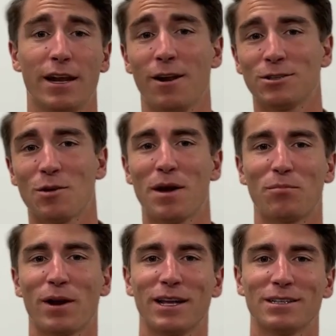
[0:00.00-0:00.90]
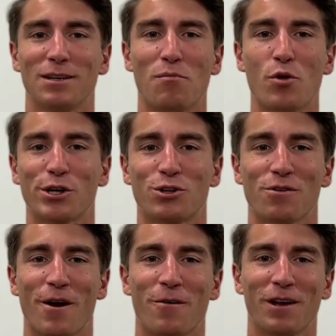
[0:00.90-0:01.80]
It also might bring in some moisture,
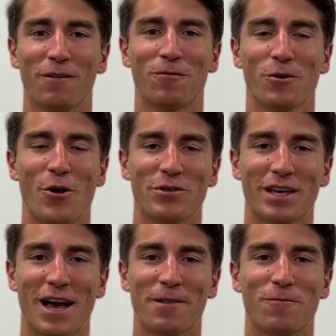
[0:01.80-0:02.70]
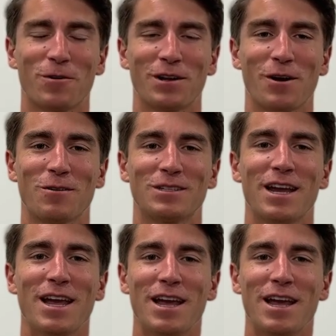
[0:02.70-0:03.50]
though, if you're along the California coast.